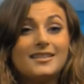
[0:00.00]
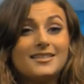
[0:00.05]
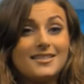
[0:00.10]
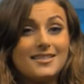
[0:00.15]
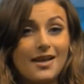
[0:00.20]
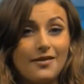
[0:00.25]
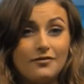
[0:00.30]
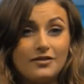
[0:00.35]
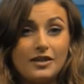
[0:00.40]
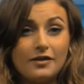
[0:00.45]

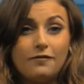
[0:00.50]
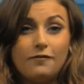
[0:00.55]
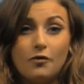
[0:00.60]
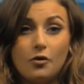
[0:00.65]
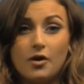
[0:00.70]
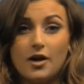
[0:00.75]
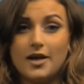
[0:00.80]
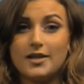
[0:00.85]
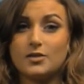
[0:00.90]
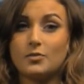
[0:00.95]

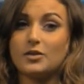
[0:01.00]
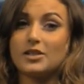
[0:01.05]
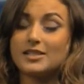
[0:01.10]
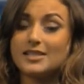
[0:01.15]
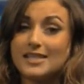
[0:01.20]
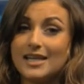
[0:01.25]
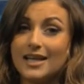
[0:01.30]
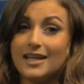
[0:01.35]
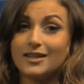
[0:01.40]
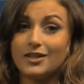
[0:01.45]
74 as we're
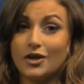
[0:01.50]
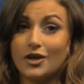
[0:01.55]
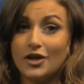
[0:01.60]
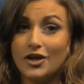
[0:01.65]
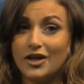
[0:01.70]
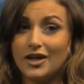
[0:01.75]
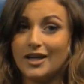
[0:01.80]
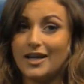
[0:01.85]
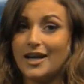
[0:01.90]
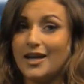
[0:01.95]
seeing the
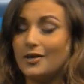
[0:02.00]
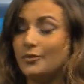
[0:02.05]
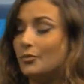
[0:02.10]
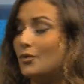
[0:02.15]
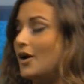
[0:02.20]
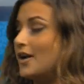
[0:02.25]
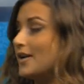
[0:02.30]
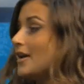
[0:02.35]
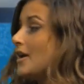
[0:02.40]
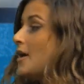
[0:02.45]
hurricane
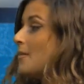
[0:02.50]
one.